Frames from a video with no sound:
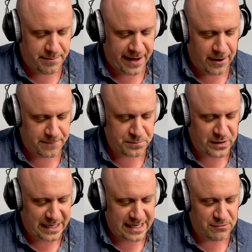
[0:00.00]
about,
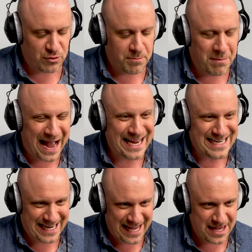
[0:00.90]
like, it
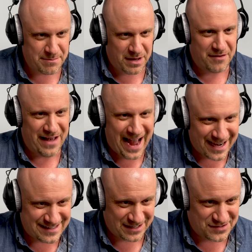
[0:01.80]
reminded him of
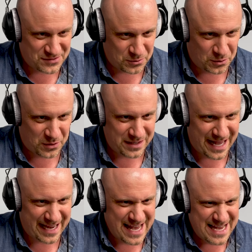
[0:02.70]
acting school,
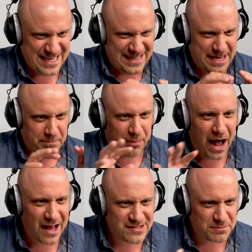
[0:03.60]
like the
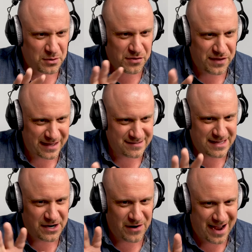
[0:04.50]
impossible things
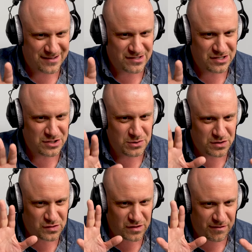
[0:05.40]
that you're asked to do
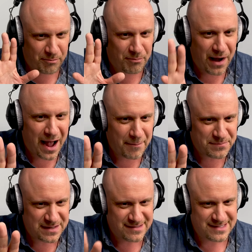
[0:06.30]
to sort of
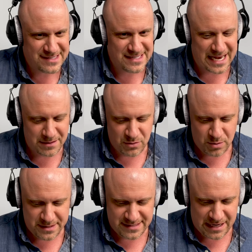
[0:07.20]
pop these insane
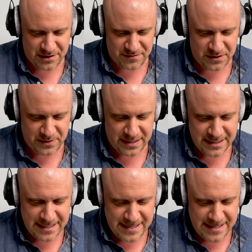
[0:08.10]
moments out of you. And